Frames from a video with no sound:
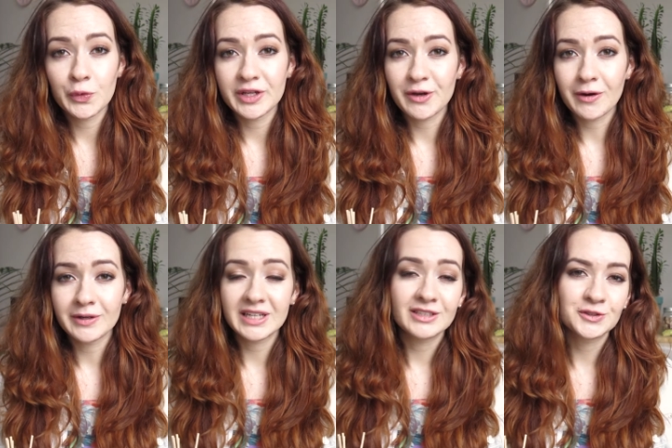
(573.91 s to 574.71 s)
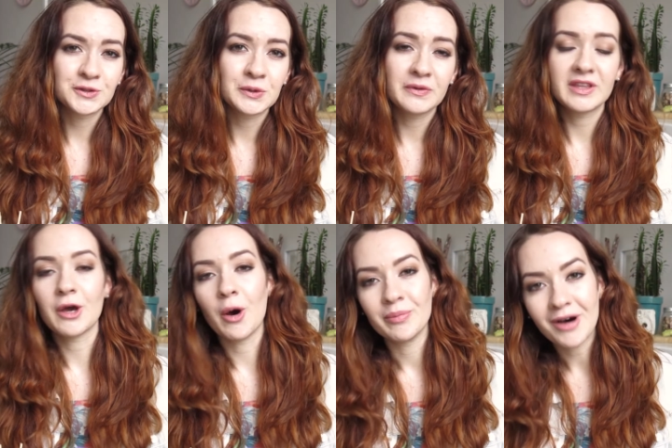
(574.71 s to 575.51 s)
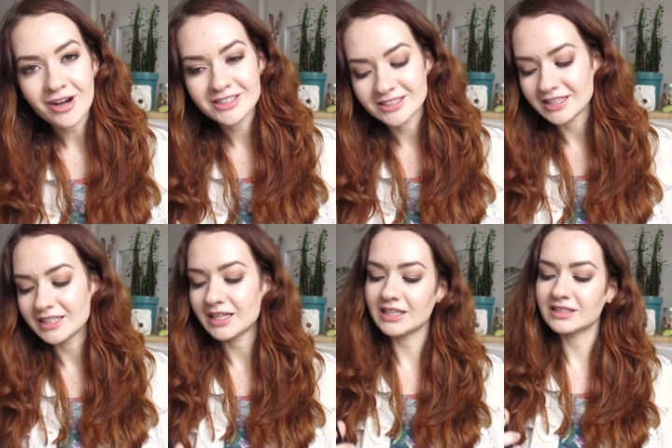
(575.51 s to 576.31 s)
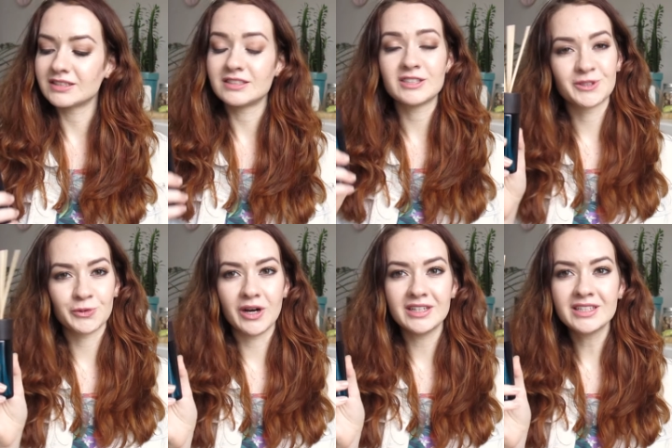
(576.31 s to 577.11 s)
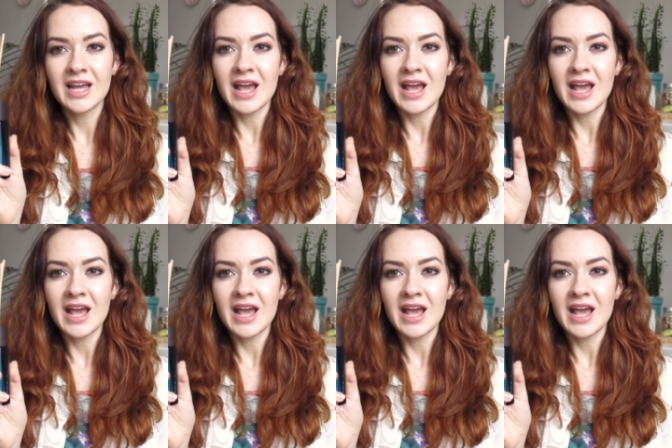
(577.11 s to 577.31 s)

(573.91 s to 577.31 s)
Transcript: we go into the unboxing is this one,